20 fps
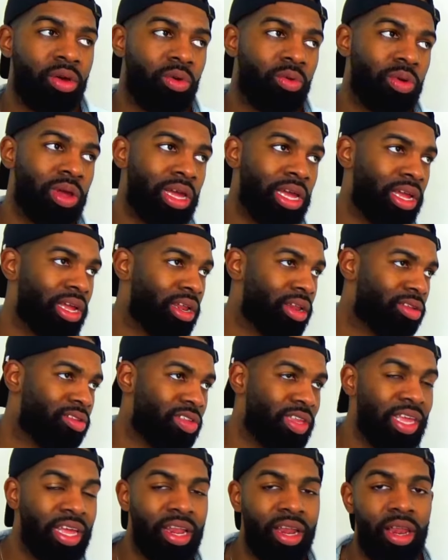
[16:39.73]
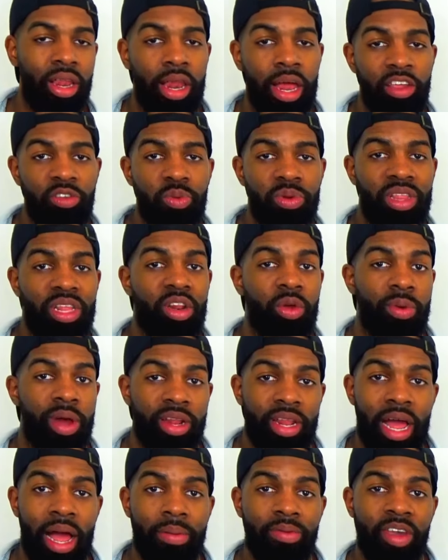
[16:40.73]
We see it less with the
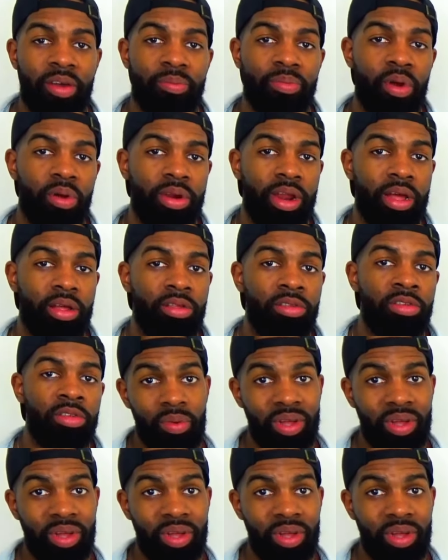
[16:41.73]
direct object pronouns.